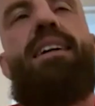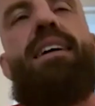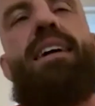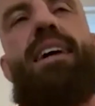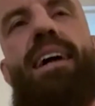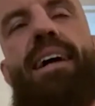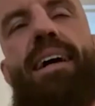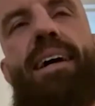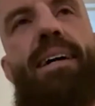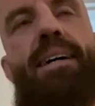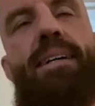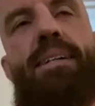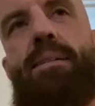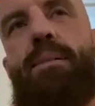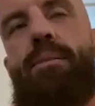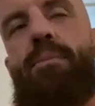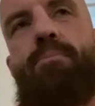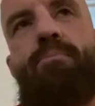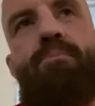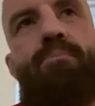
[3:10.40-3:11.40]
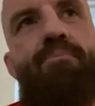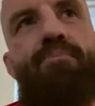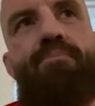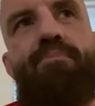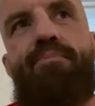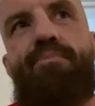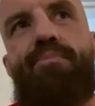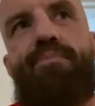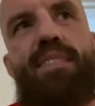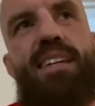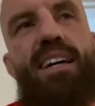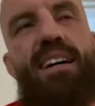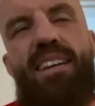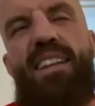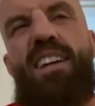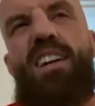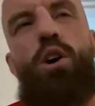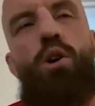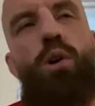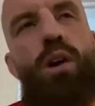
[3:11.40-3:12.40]
Um, I
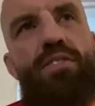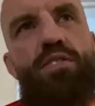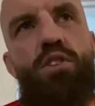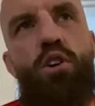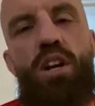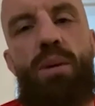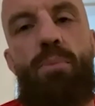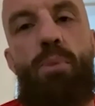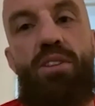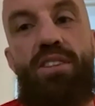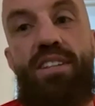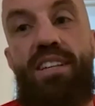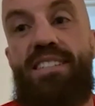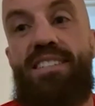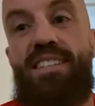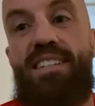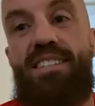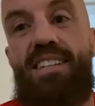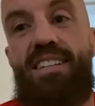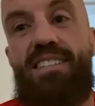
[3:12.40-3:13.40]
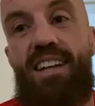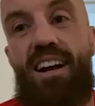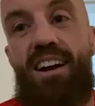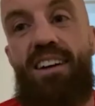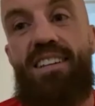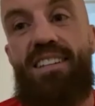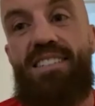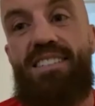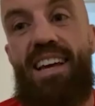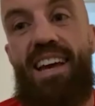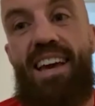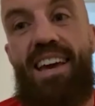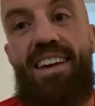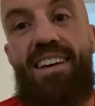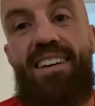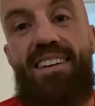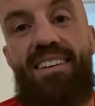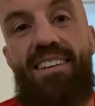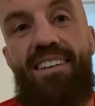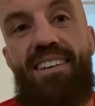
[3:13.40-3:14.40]
don't know. I've thought about this. It's, it's hard to say.
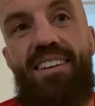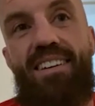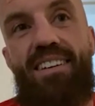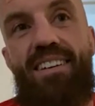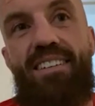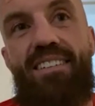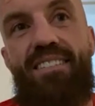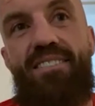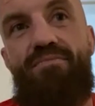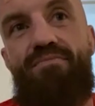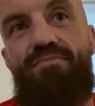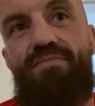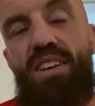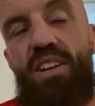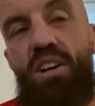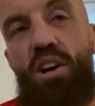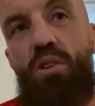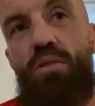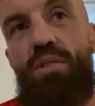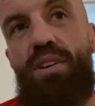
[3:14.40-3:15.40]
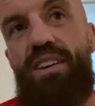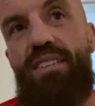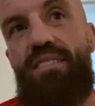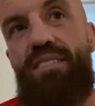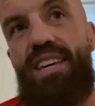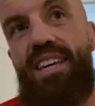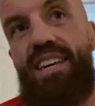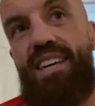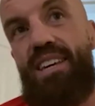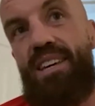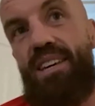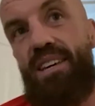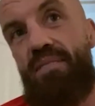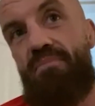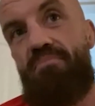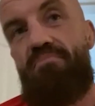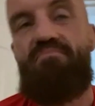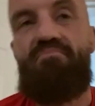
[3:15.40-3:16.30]
You know, he, he